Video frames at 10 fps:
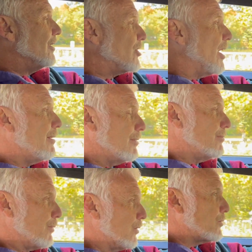say, what
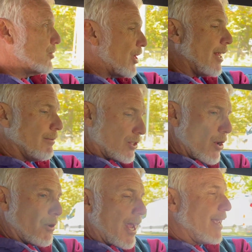Bruce was saying it was
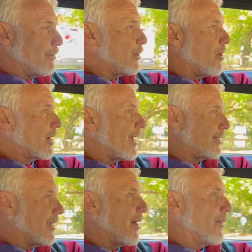okay that we all got
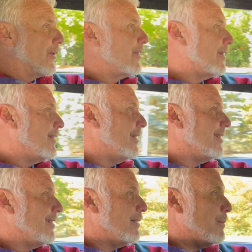together. And
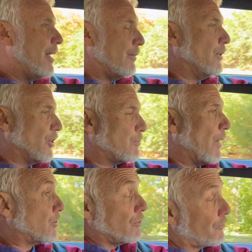it, it made it really
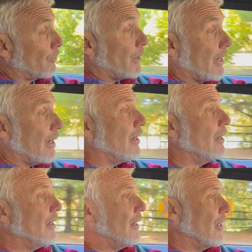special for me.
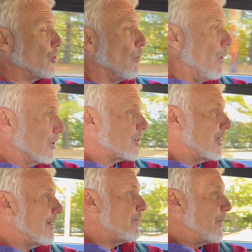It was almost
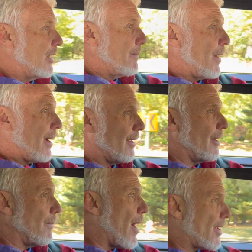a, an, apo- an
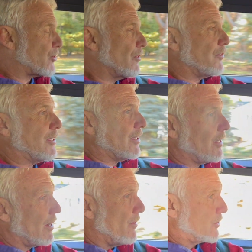apostrophe to the
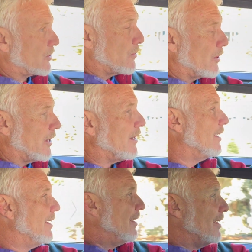end of the story.
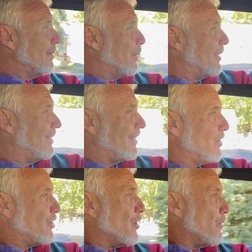But
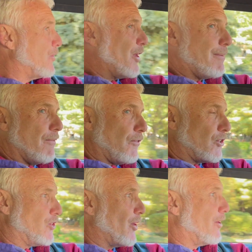as you know, with the Edmund
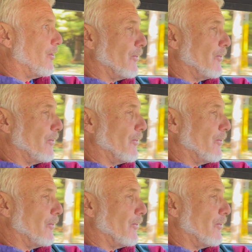Fitzgerald, the